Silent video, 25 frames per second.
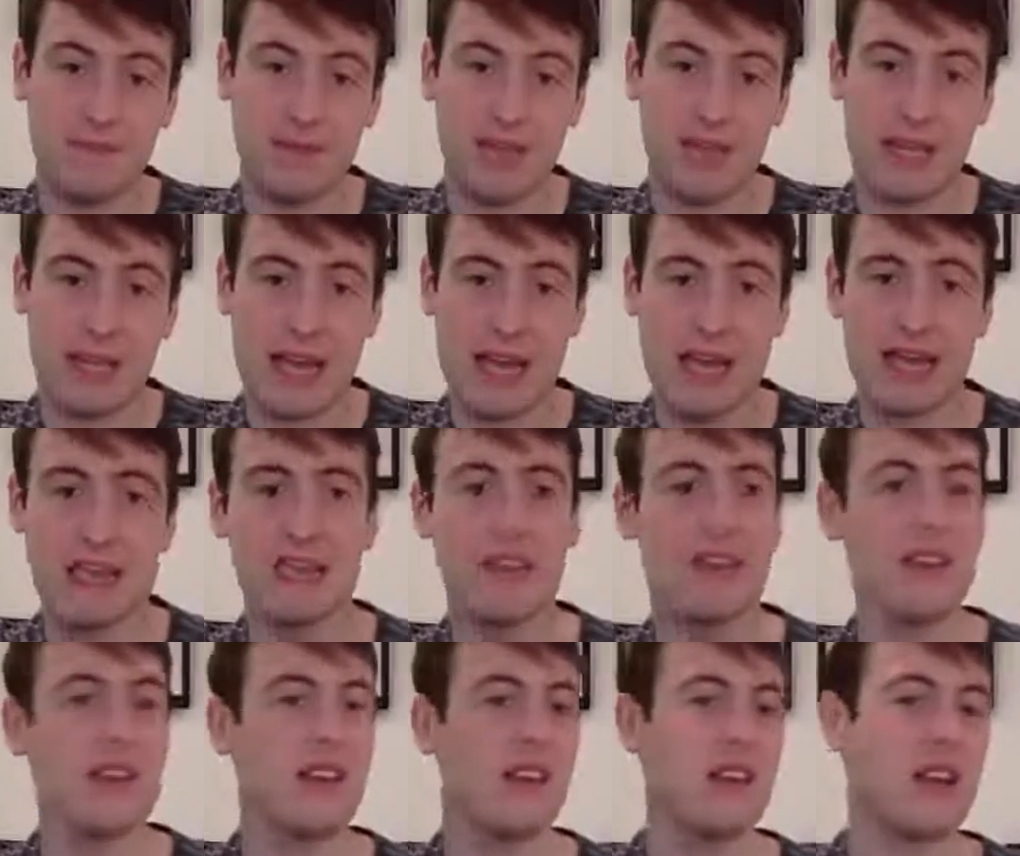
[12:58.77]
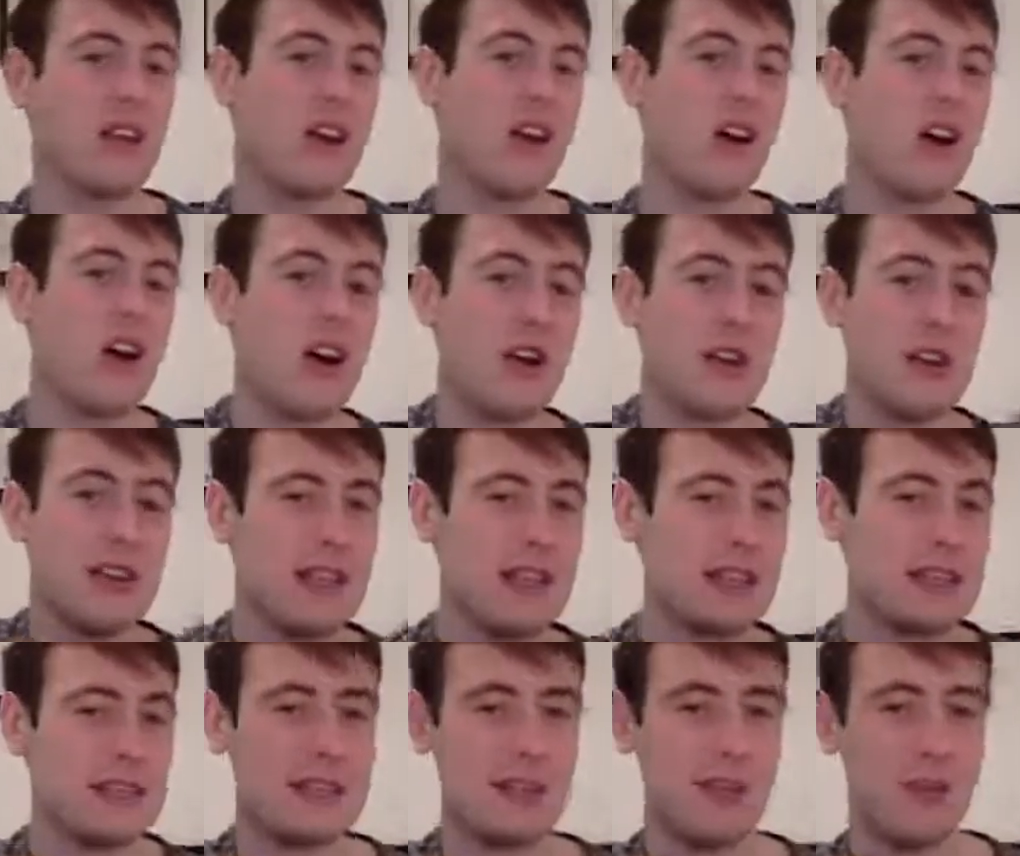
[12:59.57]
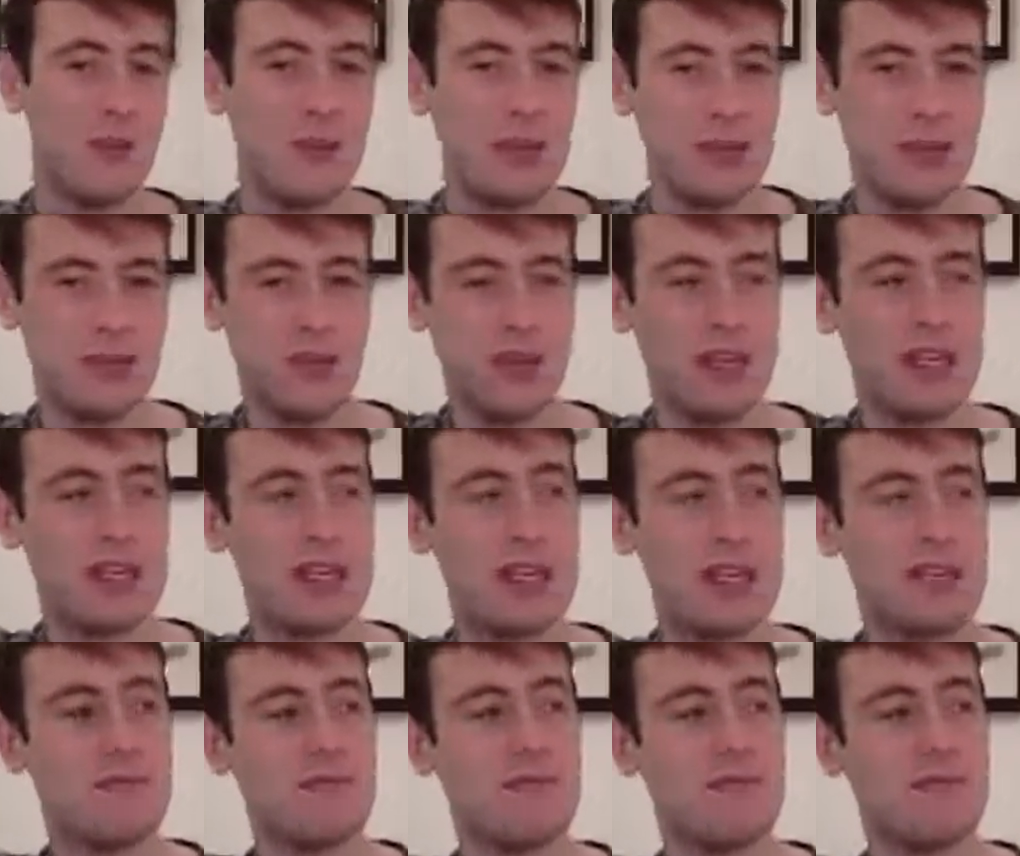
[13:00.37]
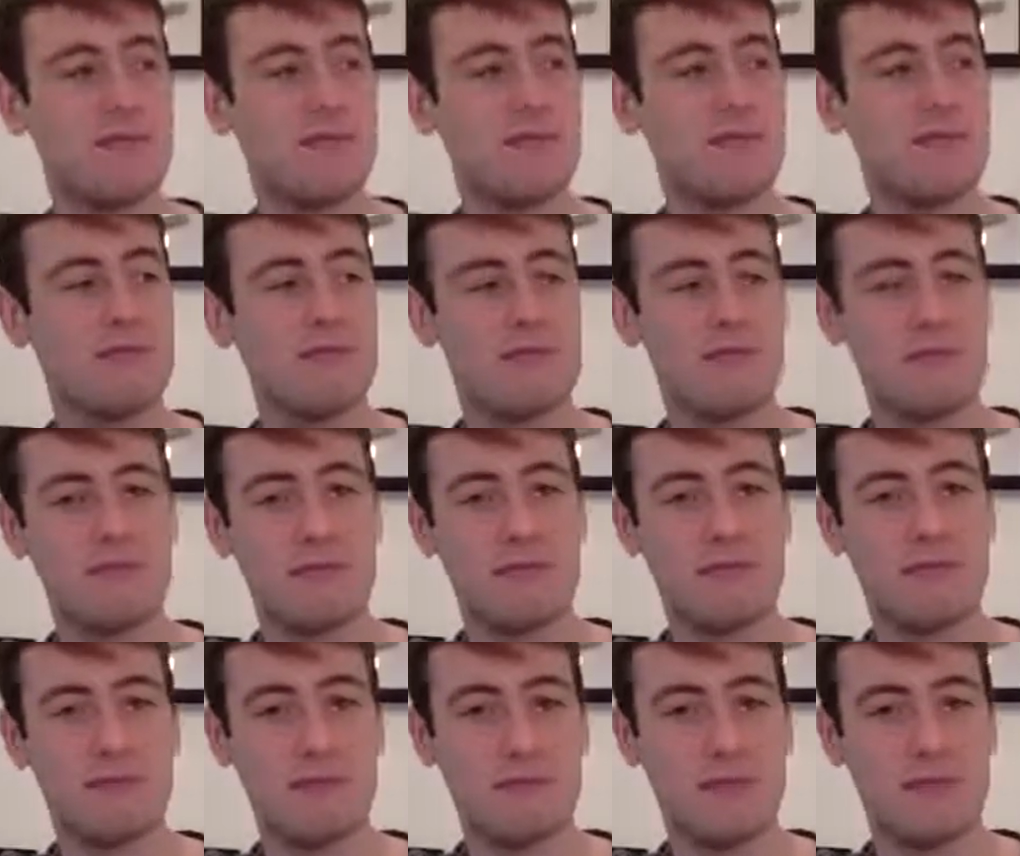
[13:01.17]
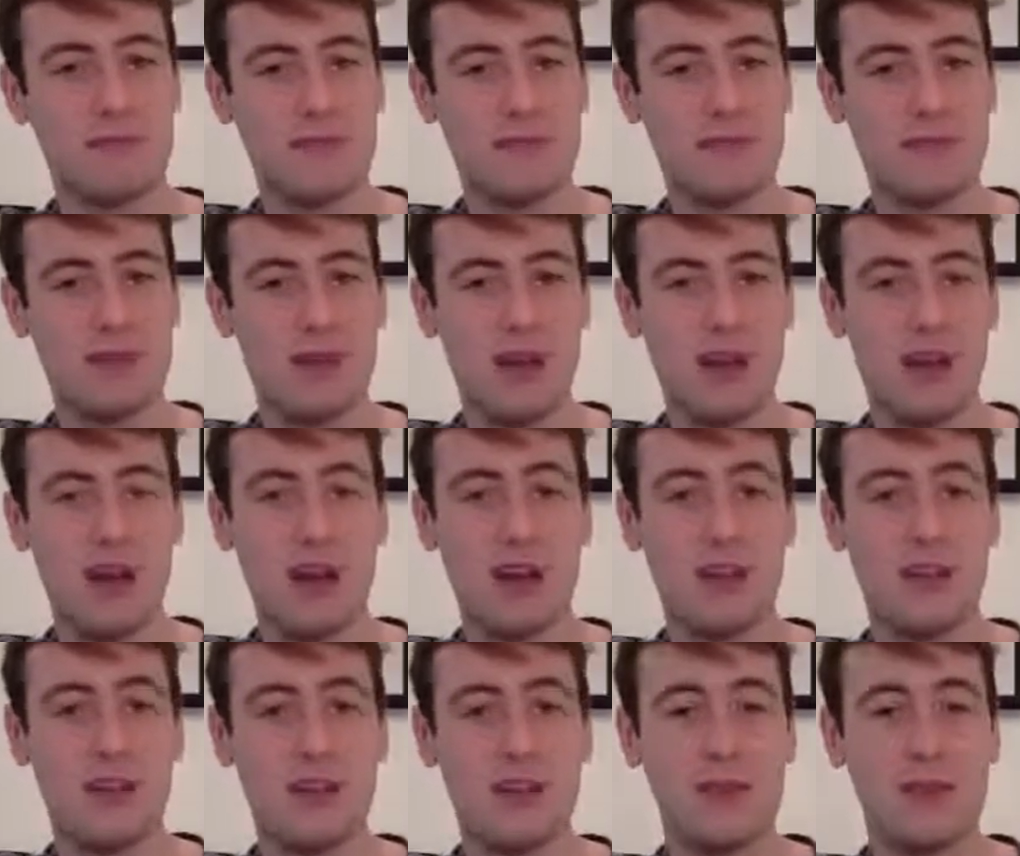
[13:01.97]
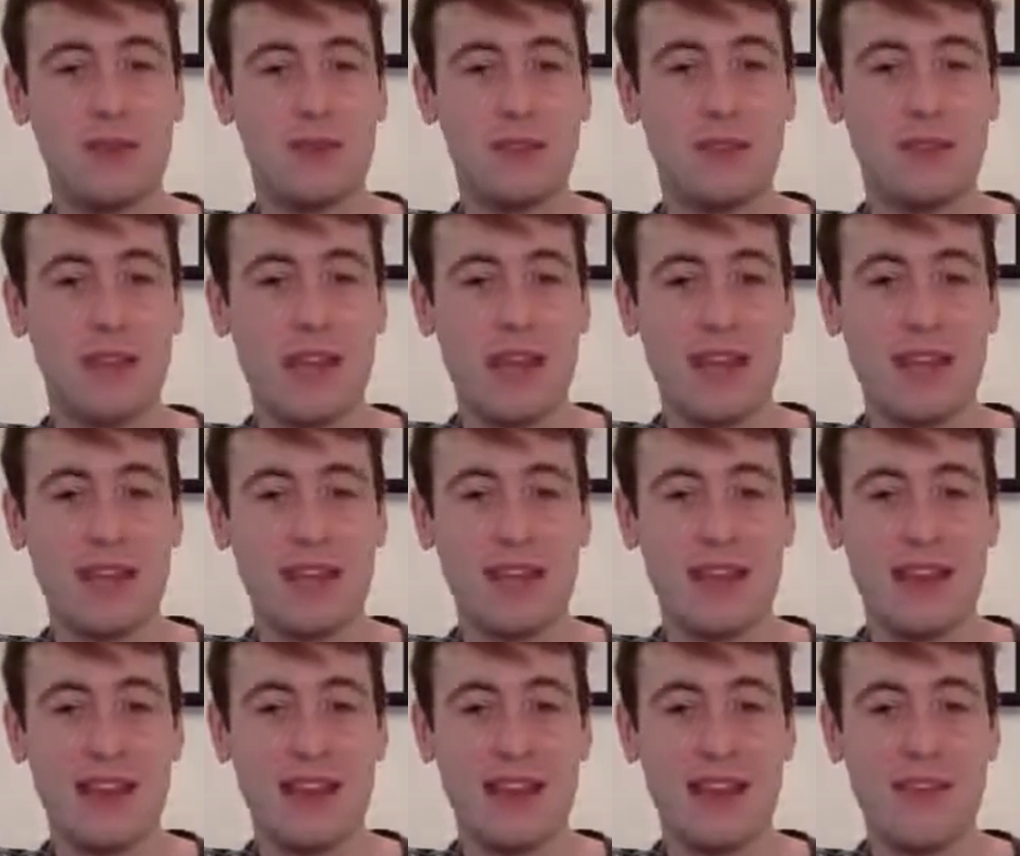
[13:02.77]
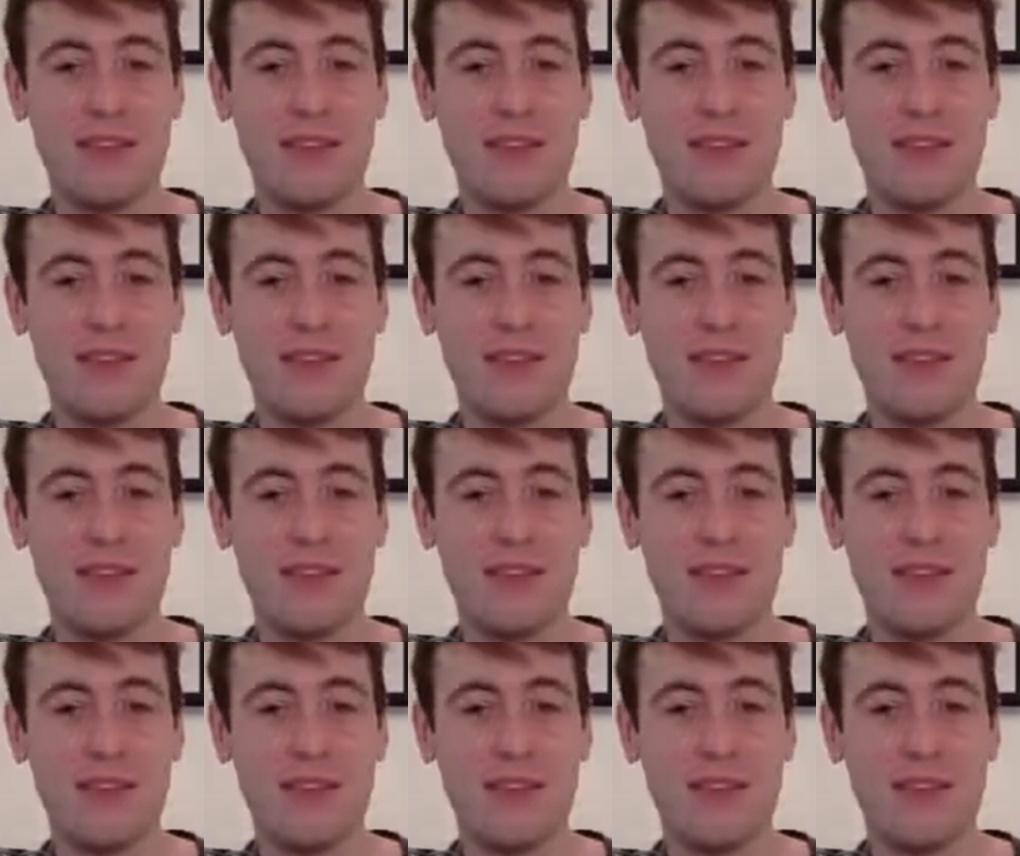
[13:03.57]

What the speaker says: Okay, I think that's a little bit tricky. I think you'll still get the